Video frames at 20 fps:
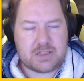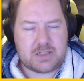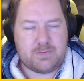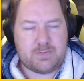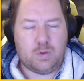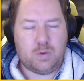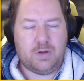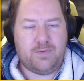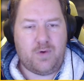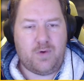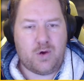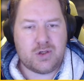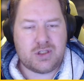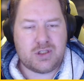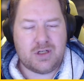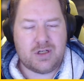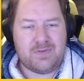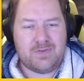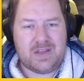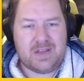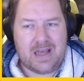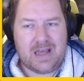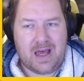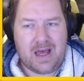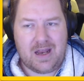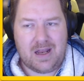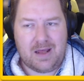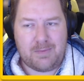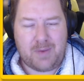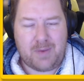a smaller version of the
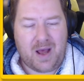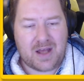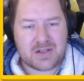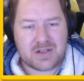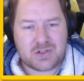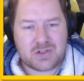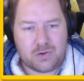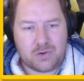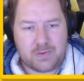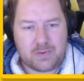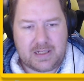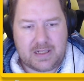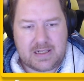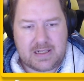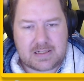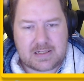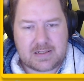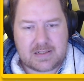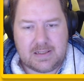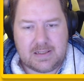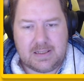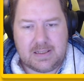Part 2 release.